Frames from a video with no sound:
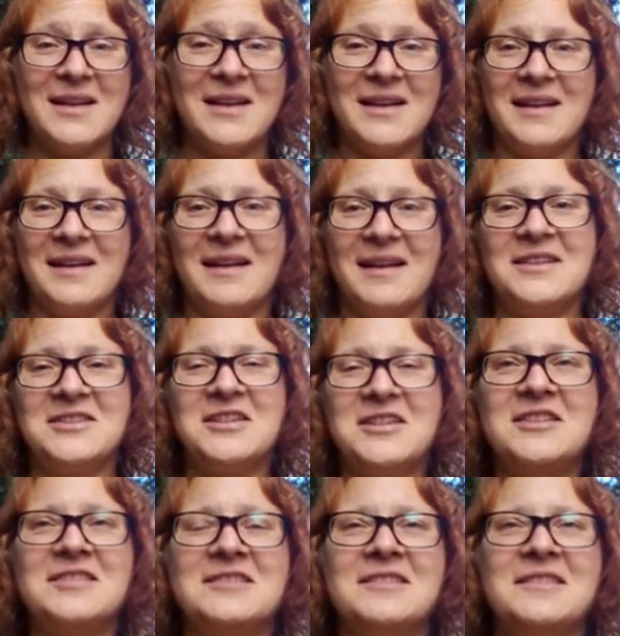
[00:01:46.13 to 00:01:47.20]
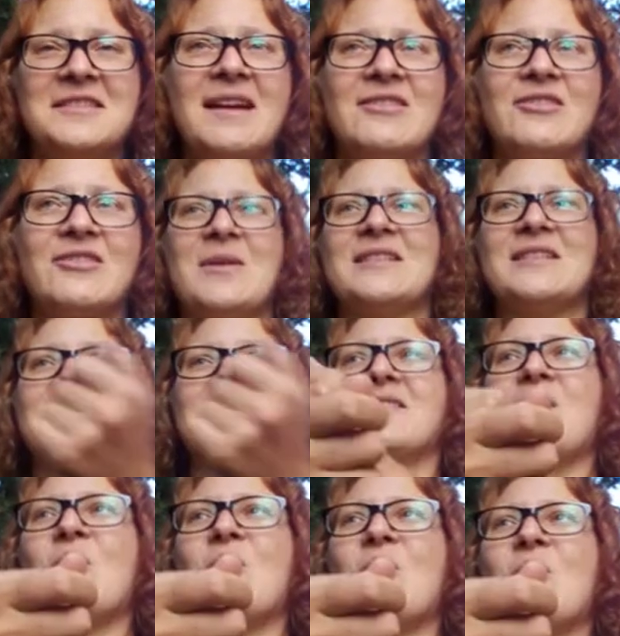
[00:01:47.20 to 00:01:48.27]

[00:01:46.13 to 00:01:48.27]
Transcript: uh, digital necromancy going,